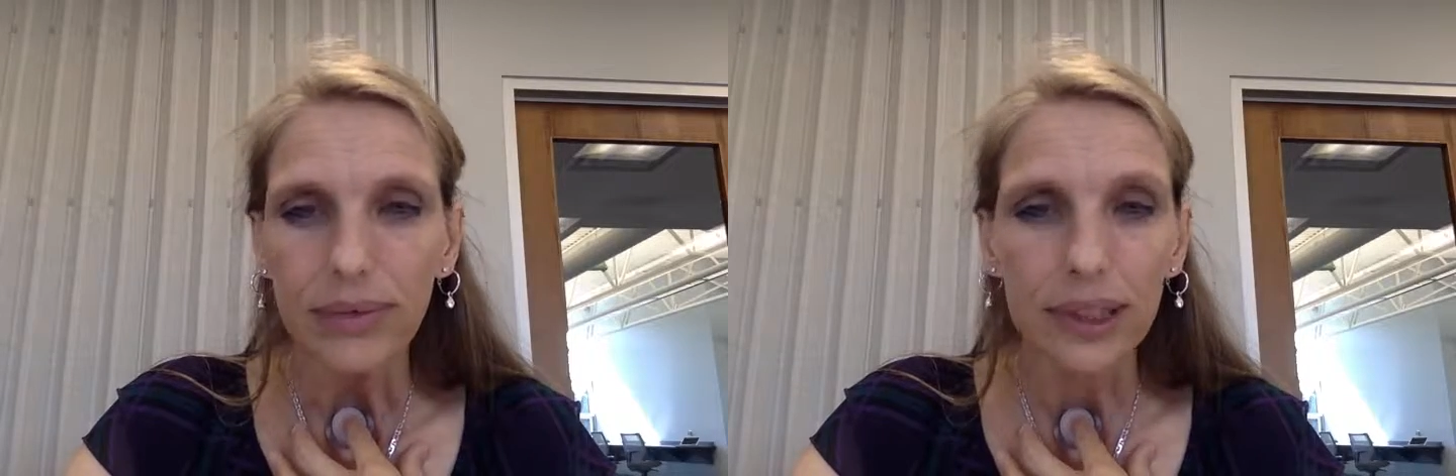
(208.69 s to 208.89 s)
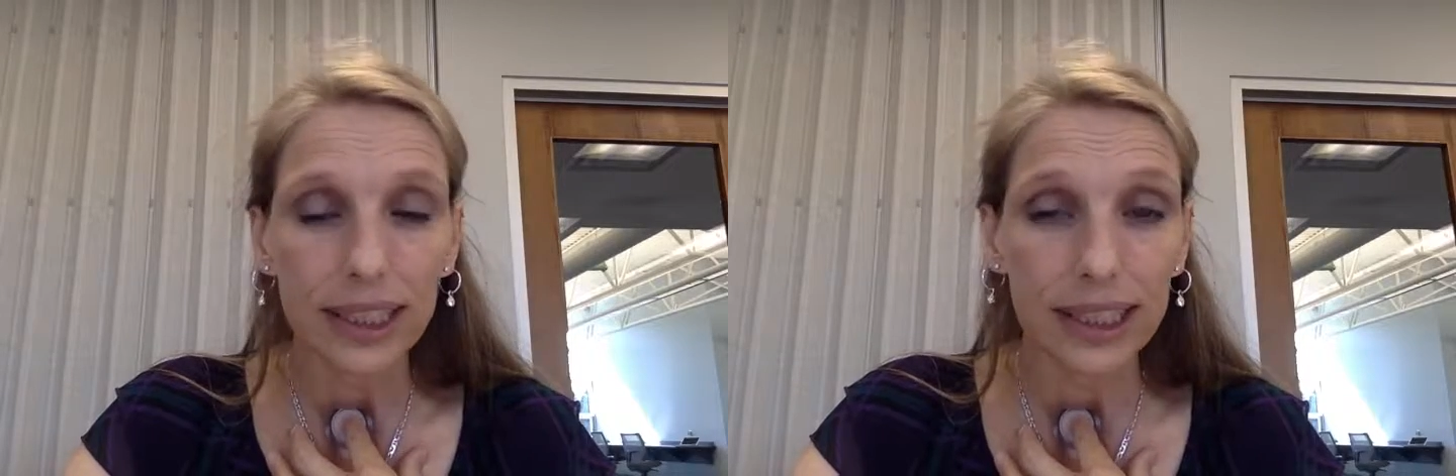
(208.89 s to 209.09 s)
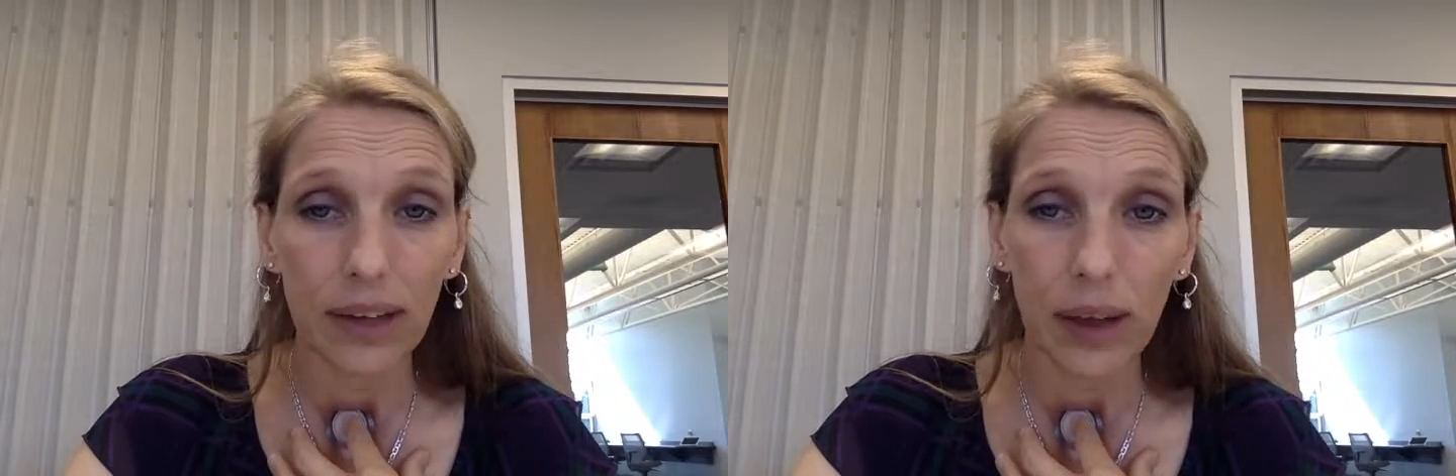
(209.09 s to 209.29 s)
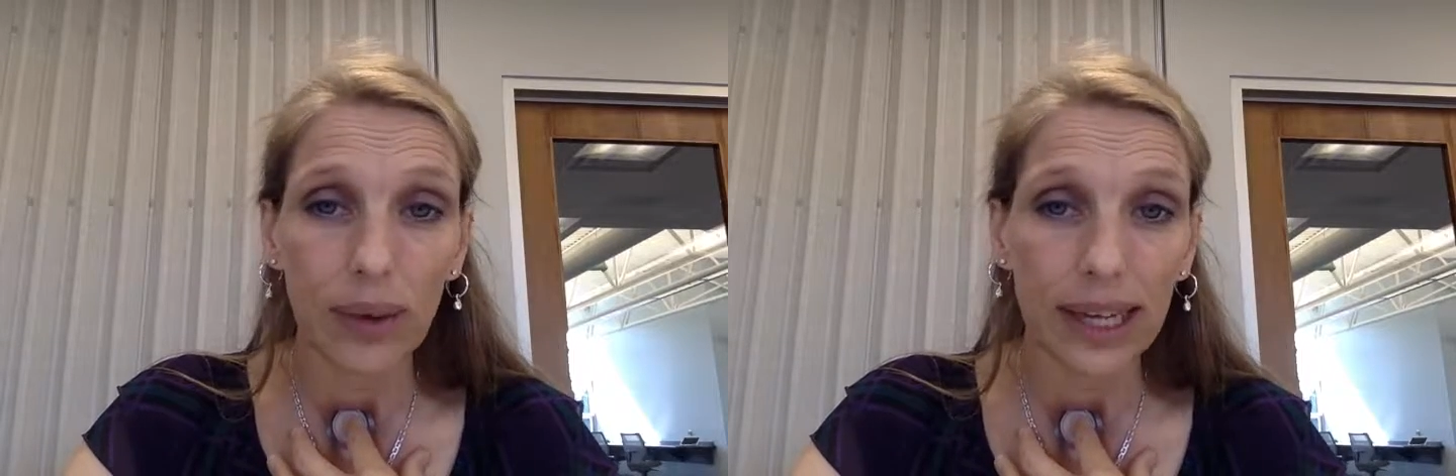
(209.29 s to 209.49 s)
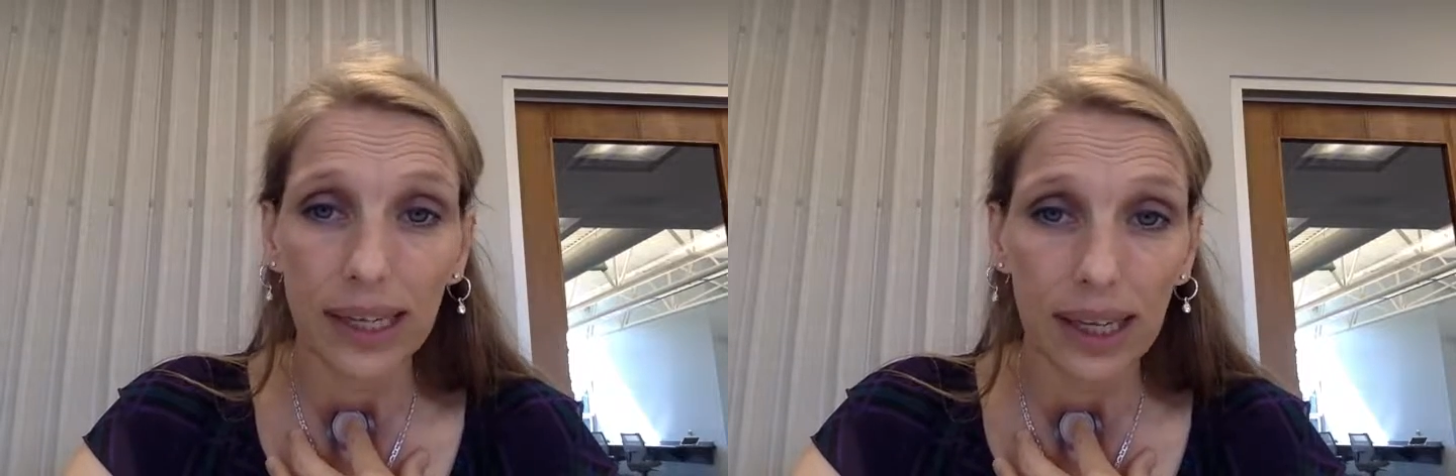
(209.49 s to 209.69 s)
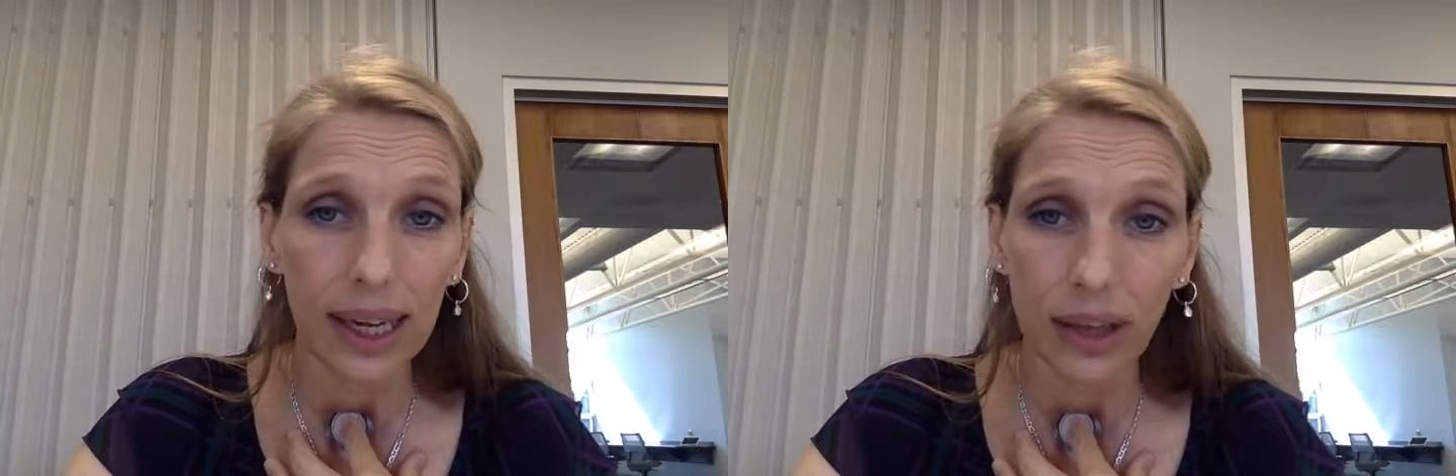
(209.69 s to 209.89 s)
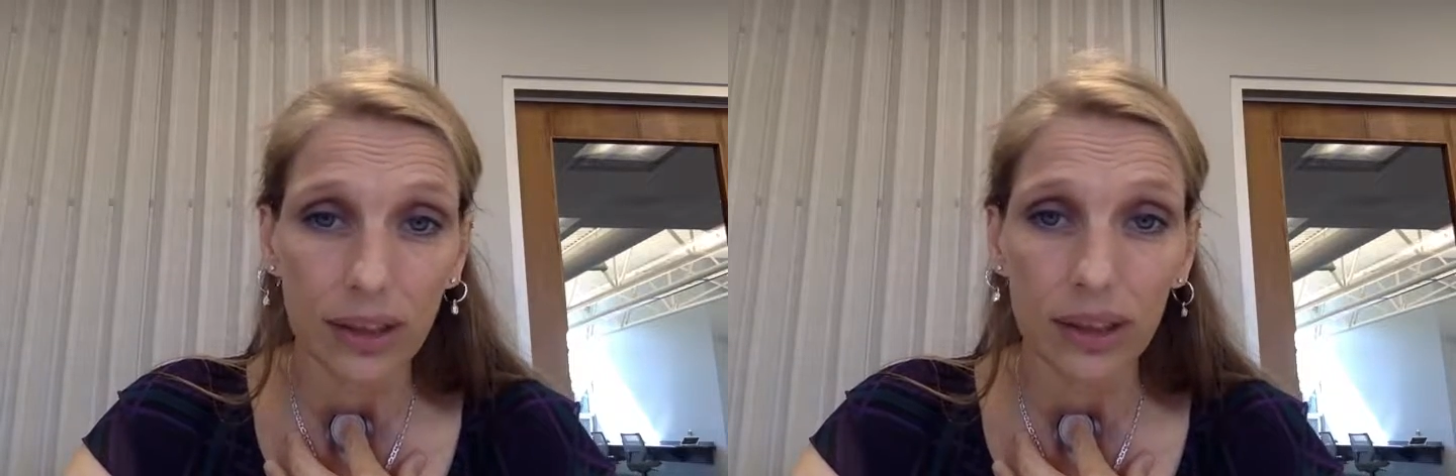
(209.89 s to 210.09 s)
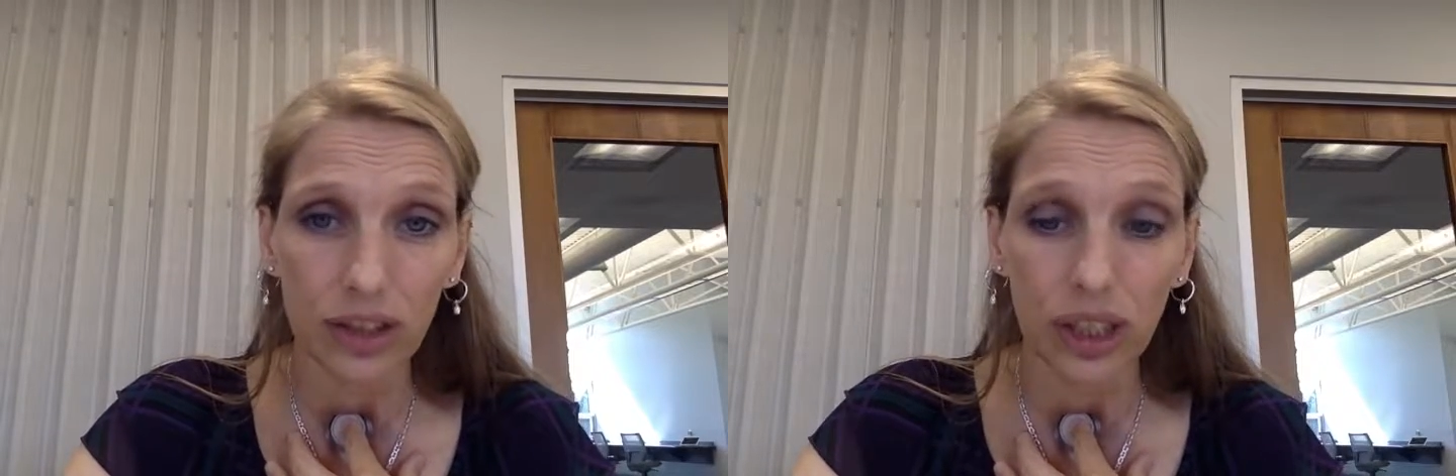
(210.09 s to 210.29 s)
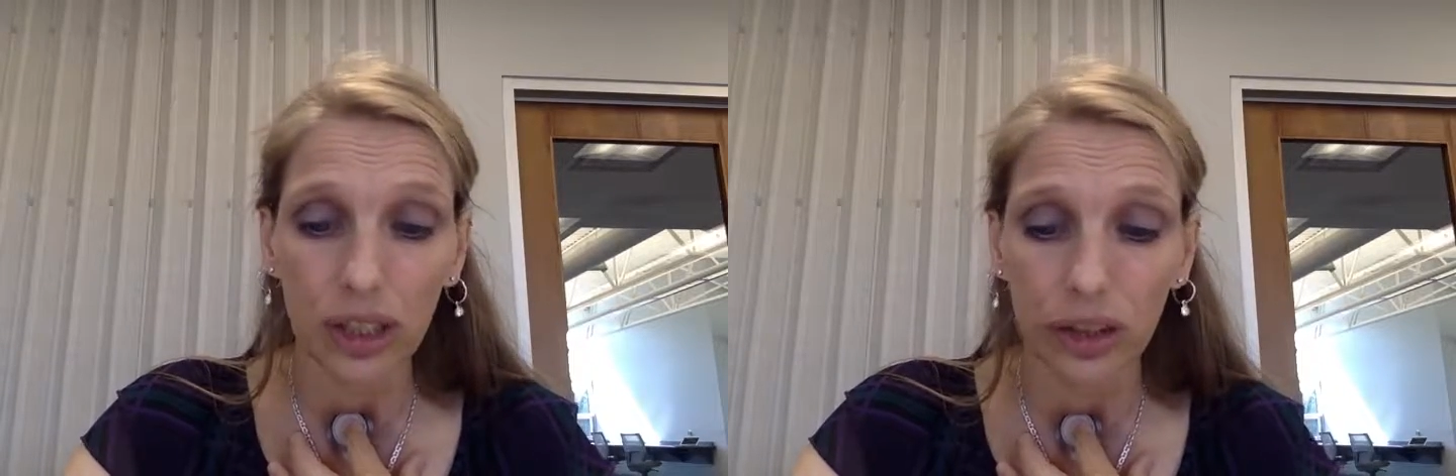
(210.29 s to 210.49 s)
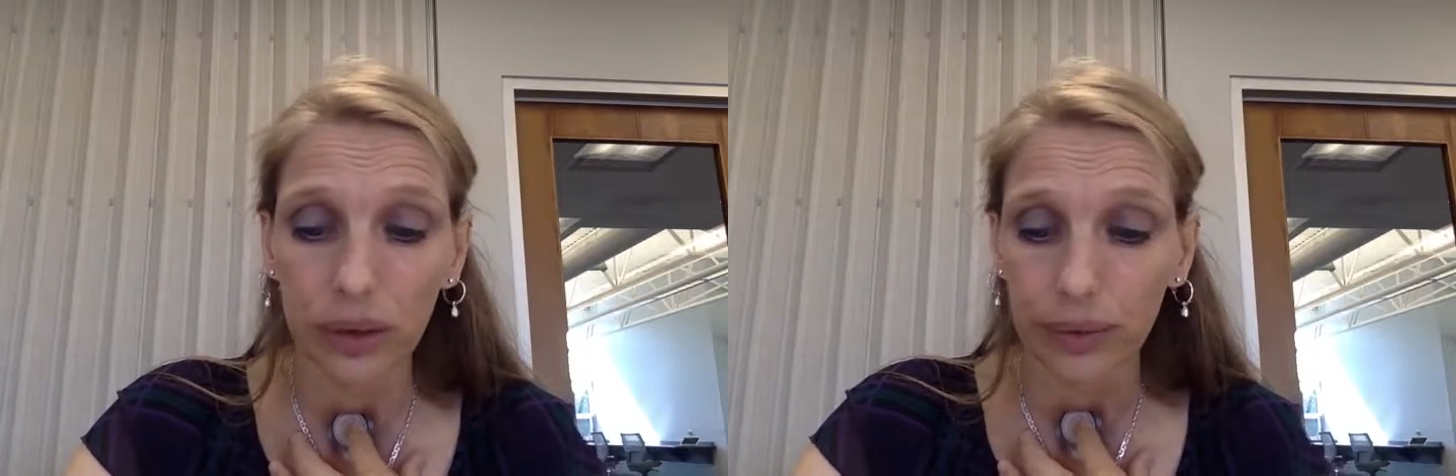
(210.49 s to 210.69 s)
to see if there was anything else that she
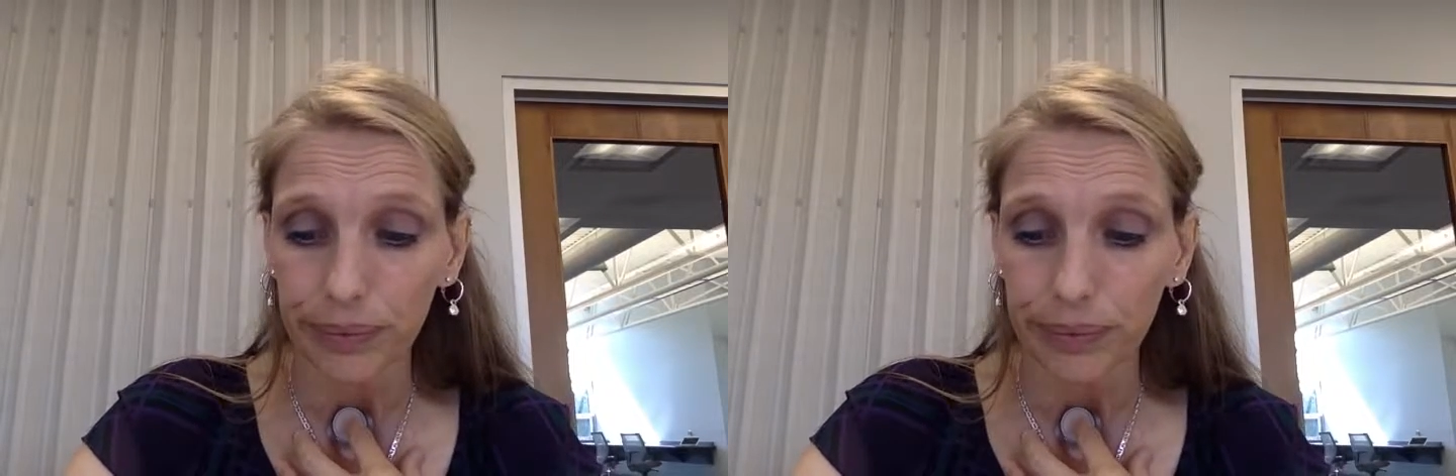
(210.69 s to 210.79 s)
could do.